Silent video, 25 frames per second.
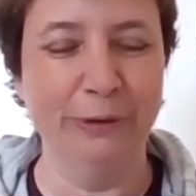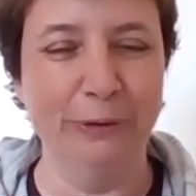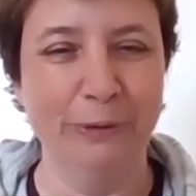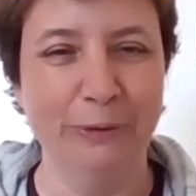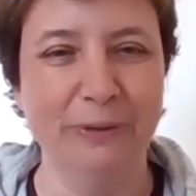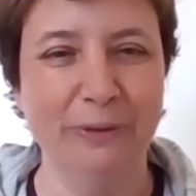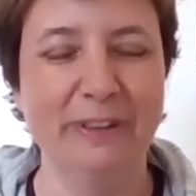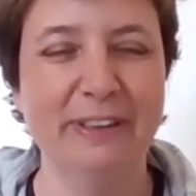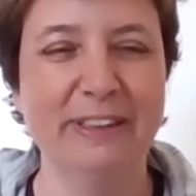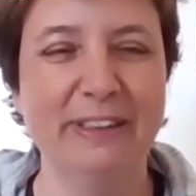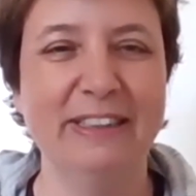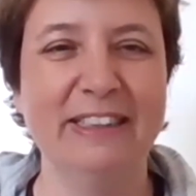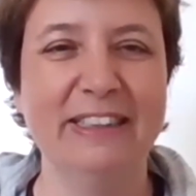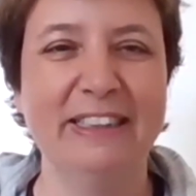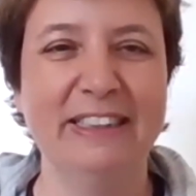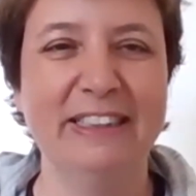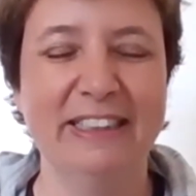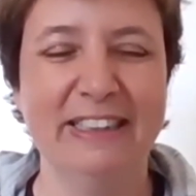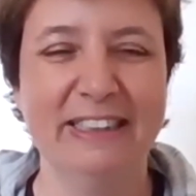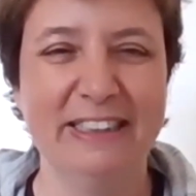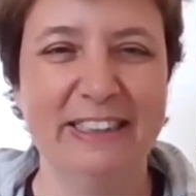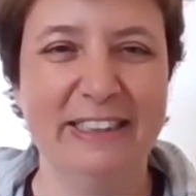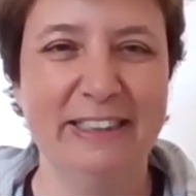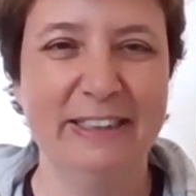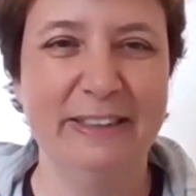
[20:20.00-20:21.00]
view
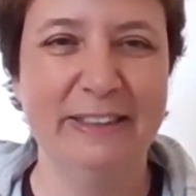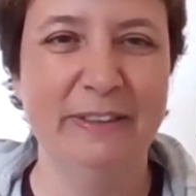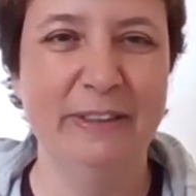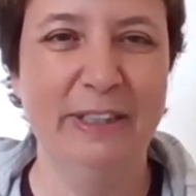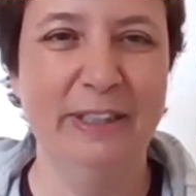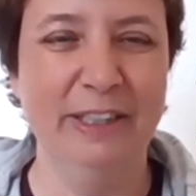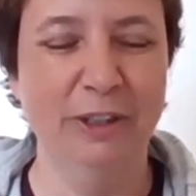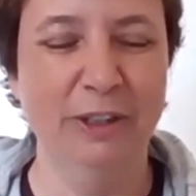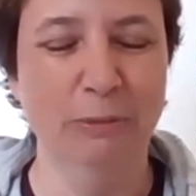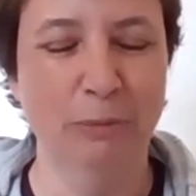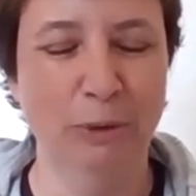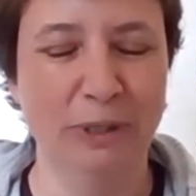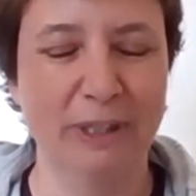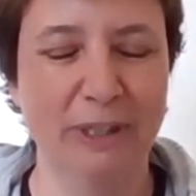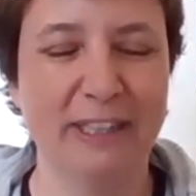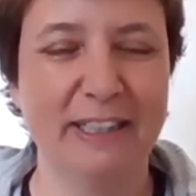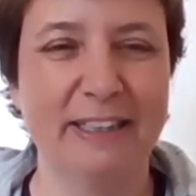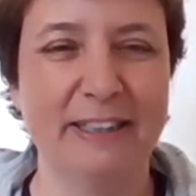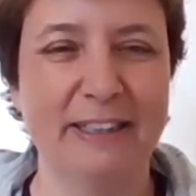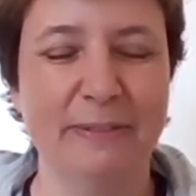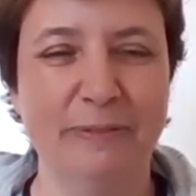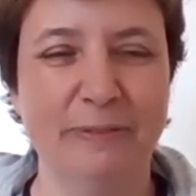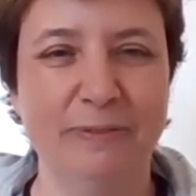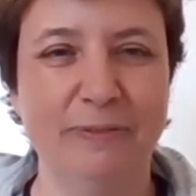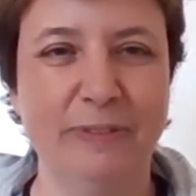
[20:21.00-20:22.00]
in the book
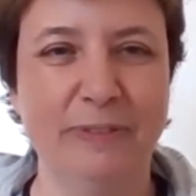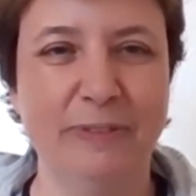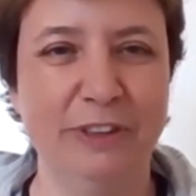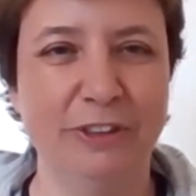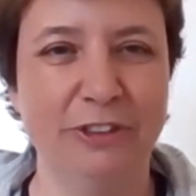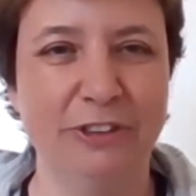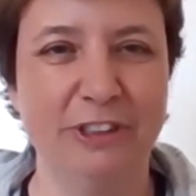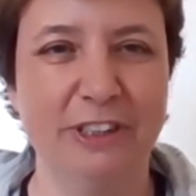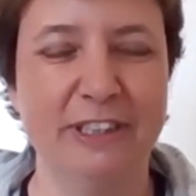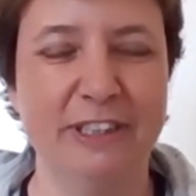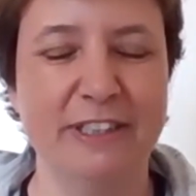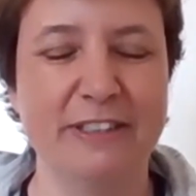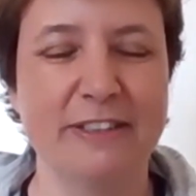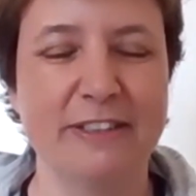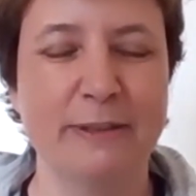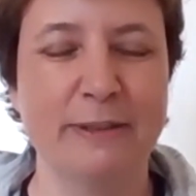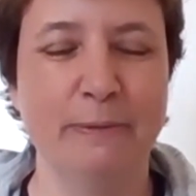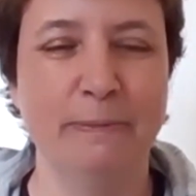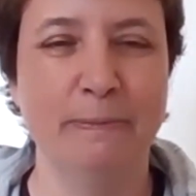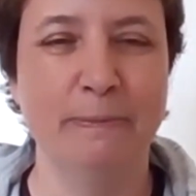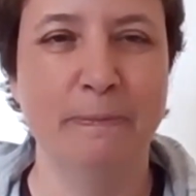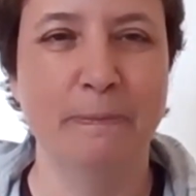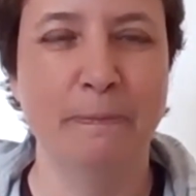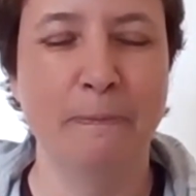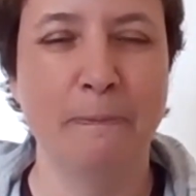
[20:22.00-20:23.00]
and the hmm. series?
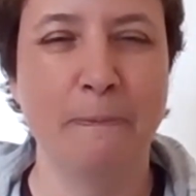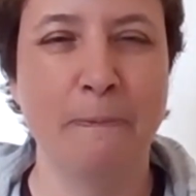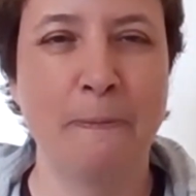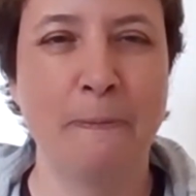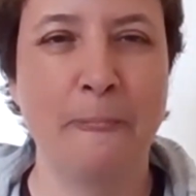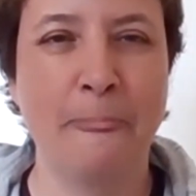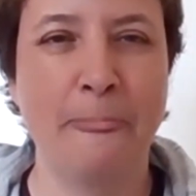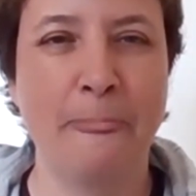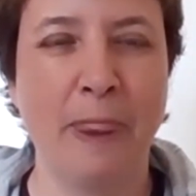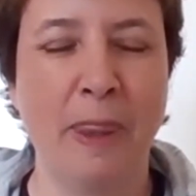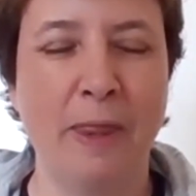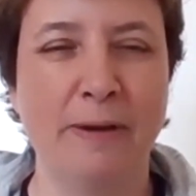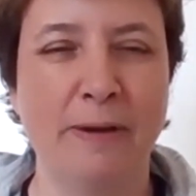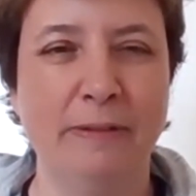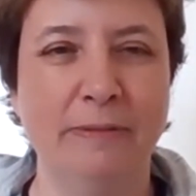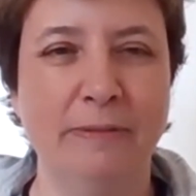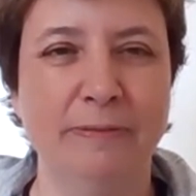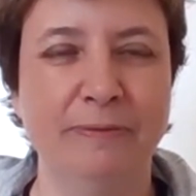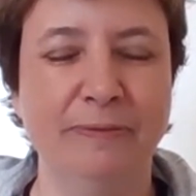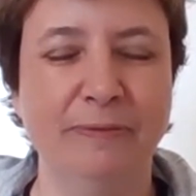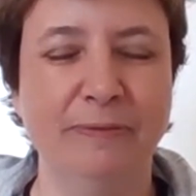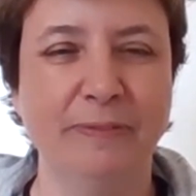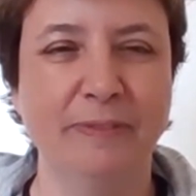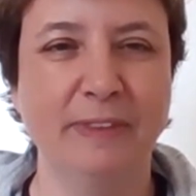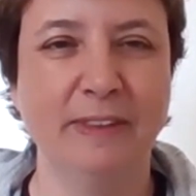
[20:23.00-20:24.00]

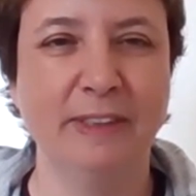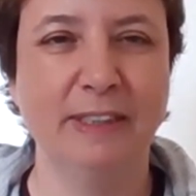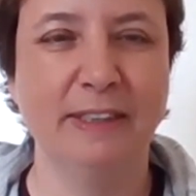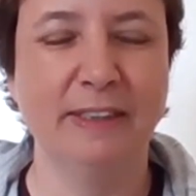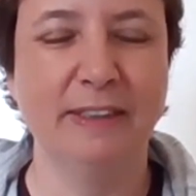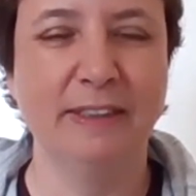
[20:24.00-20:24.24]
That